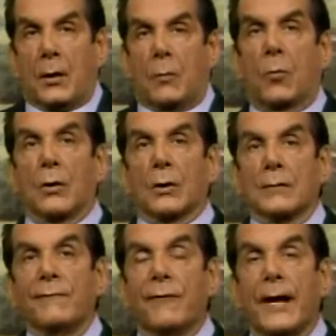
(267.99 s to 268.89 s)
We're
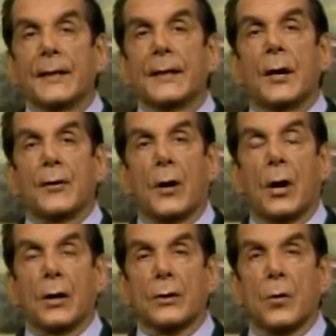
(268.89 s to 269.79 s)
fighting on
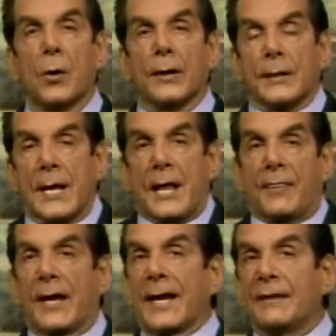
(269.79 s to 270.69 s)
our court.
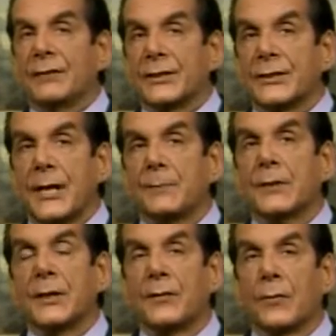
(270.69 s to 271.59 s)
They have
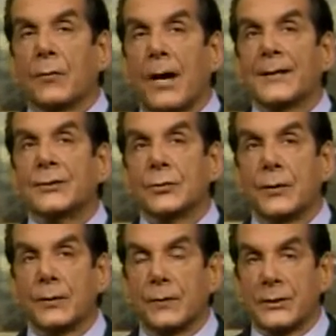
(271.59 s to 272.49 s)
accepted the right
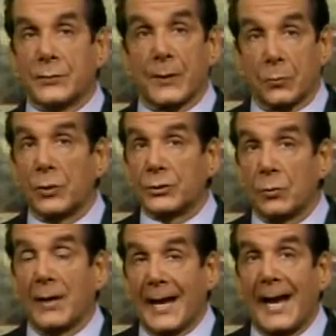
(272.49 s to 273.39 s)
to enrichment,
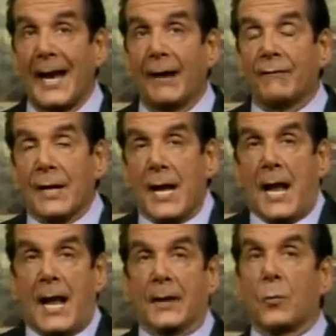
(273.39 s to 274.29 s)
which we have.
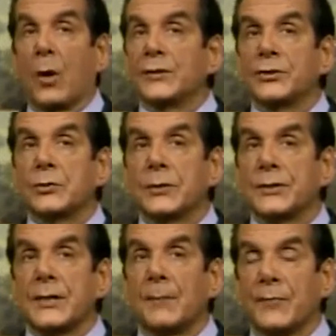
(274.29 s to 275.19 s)
And once you
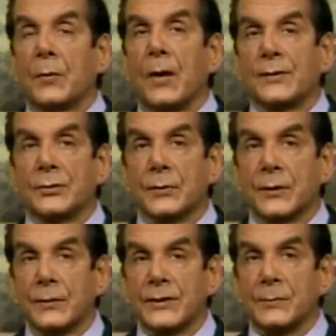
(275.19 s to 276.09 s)
accept the right to
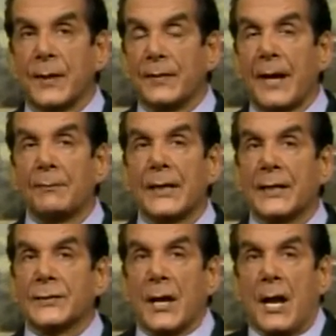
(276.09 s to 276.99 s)
enrichment, that
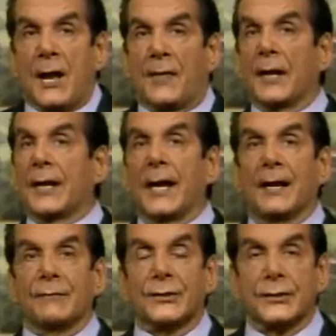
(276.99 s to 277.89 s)
means they're going to
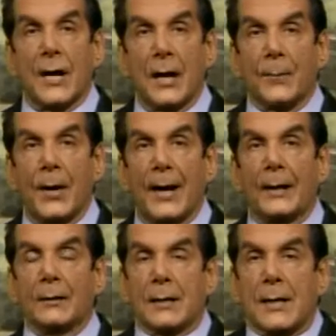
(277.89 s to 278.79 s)
have a
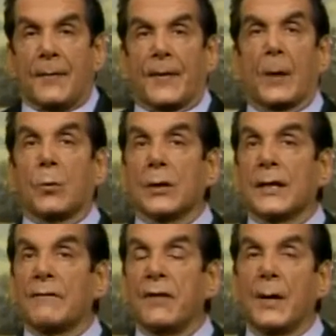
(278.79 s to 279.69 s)
stockpile that will
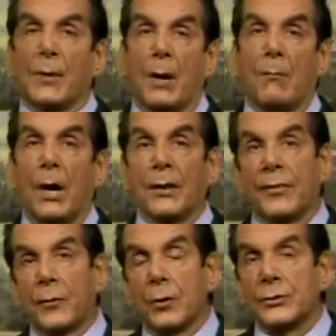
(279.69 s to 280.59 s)
leave them a
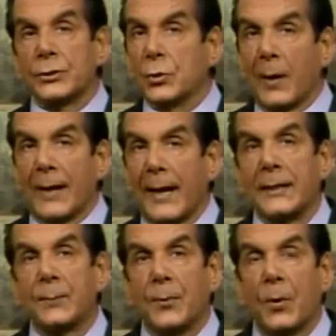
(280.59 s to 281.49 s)
month or two at
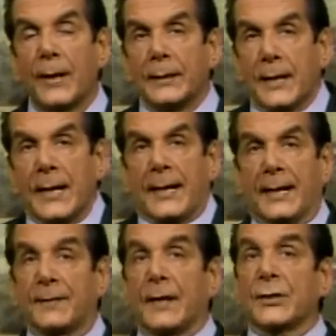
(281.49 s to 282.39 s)
any point
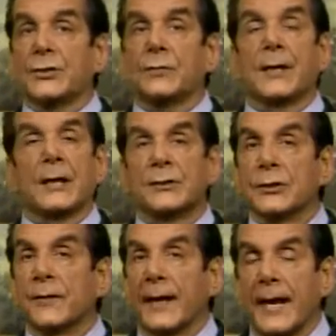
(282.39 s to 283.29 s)
in the history
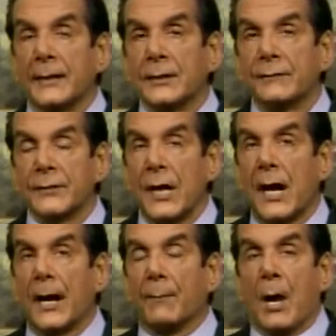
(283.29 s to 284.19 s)
until the end of
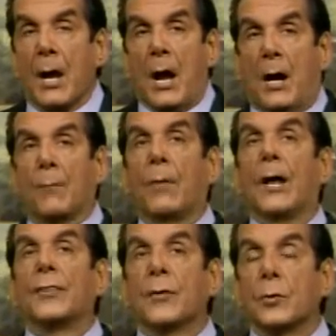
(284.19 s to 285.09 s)
time, a
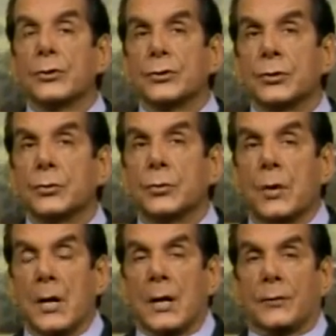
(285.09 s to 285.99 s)
month or
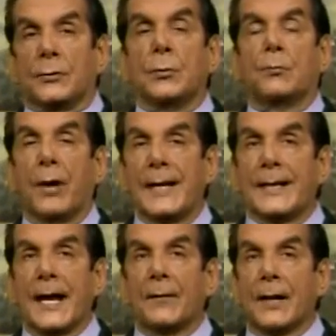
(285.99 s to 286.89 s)
two to
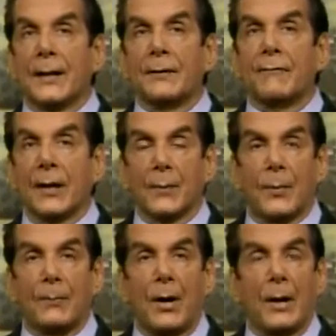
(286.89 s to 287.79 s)
break out and
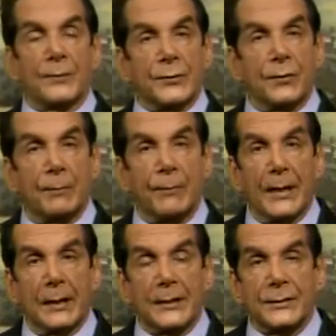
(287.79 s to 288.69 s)
develop a bomb. So the
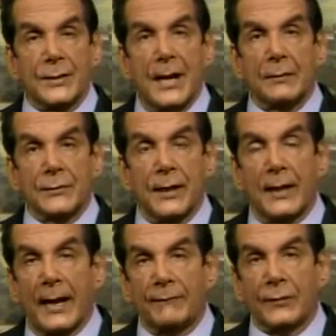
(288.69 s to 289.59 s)
Middle East now is going
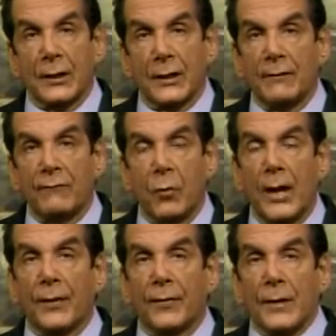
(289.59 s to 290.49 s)
to have to live
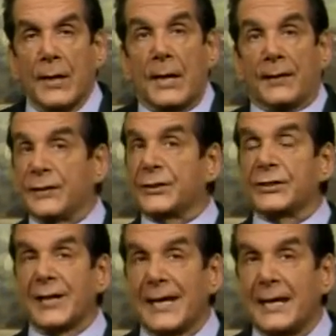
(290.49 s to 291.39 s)
with. This
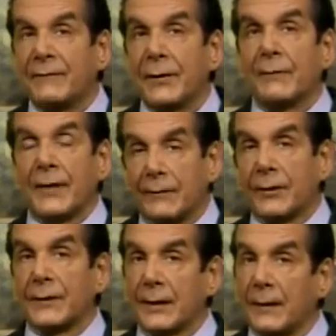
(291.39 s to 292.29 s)
is even if
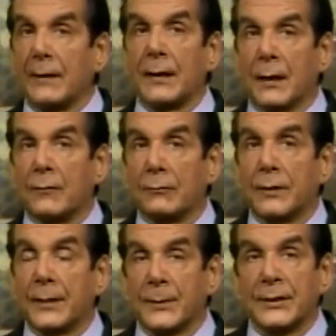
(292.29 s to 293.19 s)
everything in the
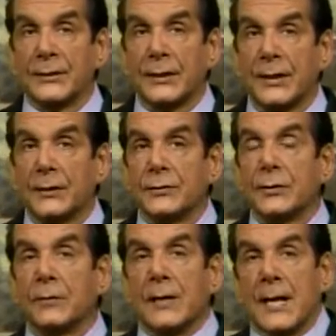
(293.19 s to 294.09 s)
agreement is adhered
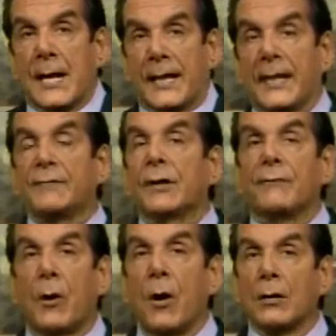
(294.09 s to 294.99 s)
to. Even
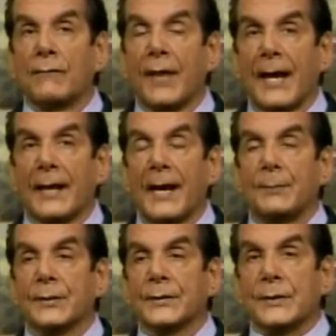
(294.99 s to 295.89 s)
if all of that
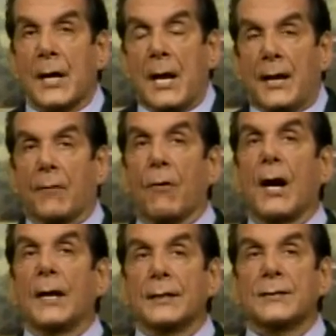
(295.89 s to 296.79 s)
happens,
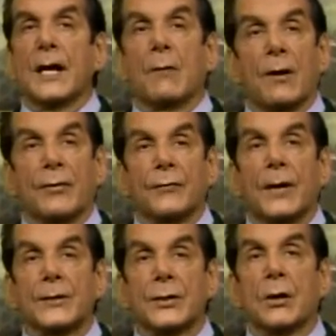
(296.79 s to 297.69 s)
Iran is now a
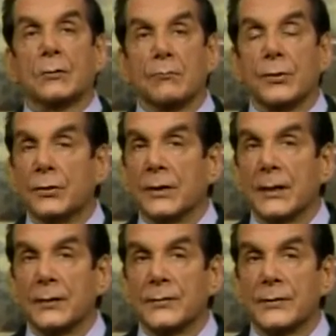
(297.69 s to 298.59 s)
threshold
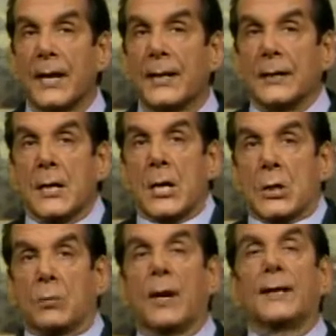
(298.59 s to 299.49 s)
nuclear state
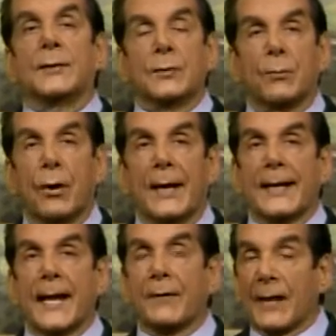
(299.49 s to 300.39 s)
ready to
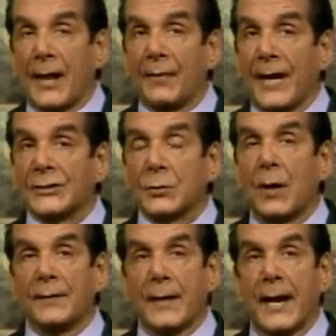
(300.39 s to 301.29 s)
break out, and that's
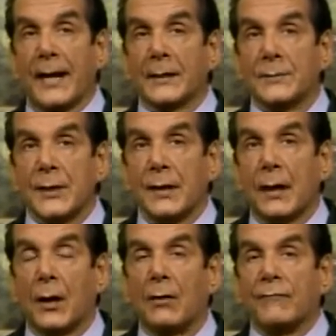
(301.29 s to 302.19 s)
why the Arabs in the
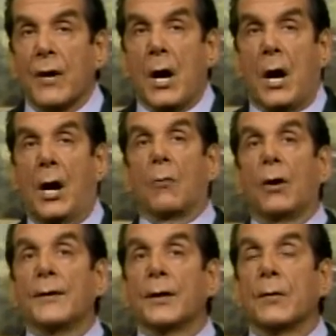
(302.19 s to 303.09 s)
Gulf are
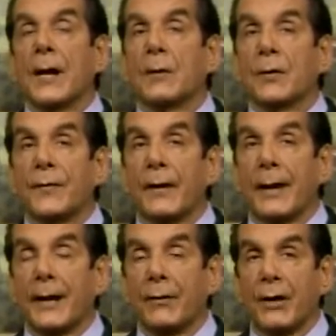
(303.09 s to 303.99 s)
running around with their
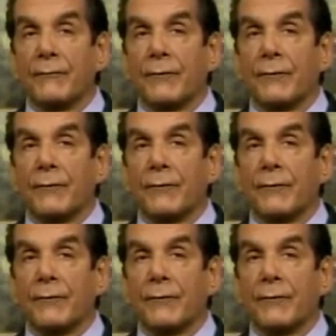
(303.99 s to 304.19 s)
hair on